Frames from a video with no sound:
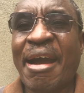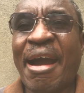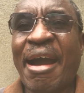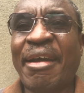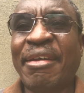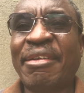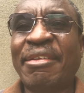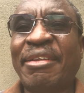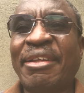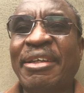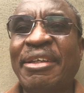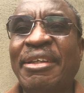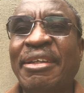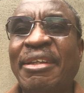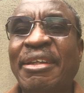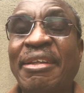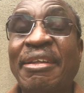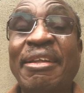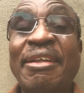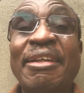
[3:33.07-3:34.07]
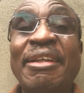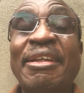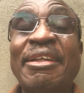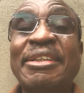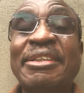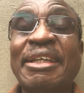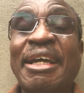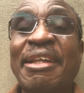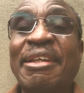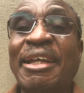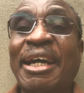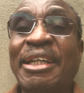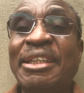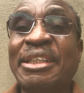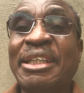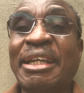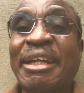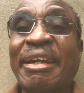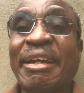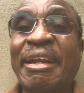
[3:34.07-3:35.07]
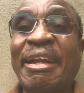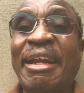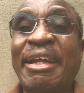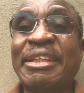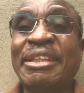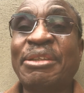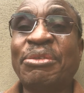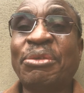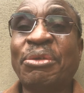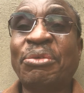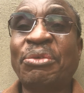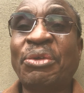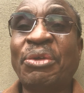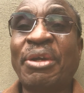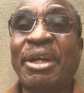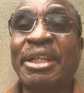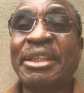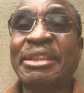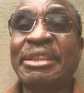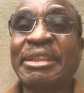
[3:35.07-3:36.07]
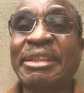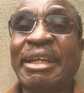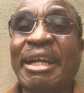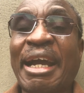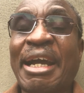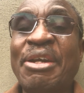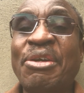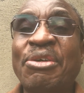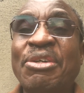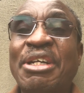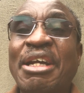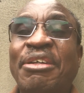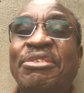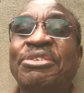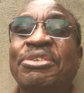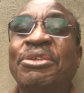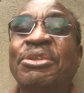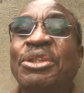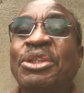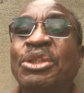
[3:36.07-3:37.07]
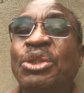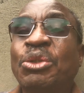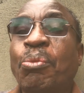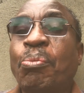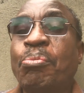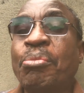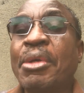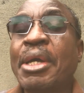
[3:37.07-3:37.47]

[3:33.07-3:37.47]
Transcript: and this and that relative of yours cannot afford to?